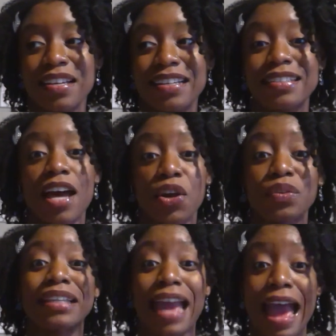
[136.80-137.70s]
could not
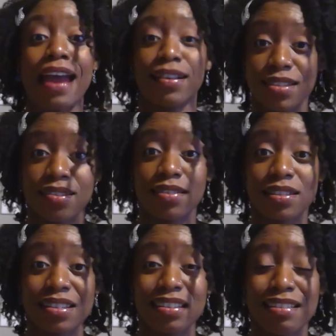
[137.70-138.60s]
only act,
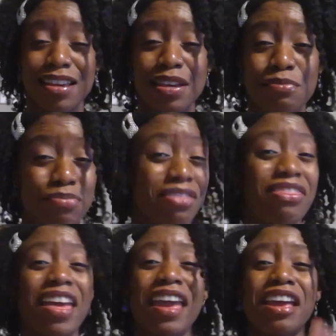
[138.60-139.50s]

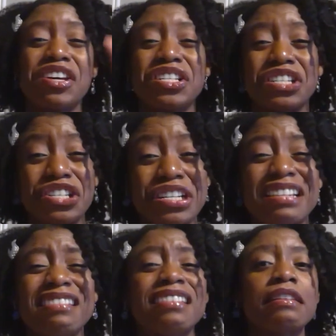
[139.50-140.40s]
but they
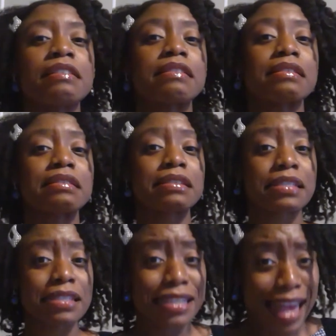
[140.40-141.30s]
could
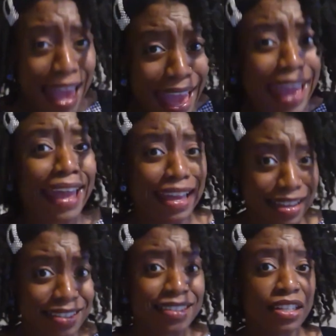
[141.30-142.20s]

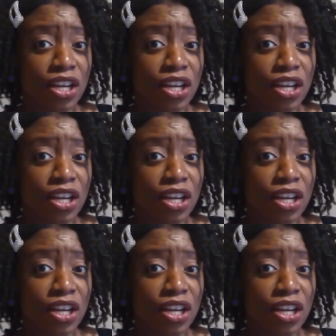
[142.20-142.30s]
sing.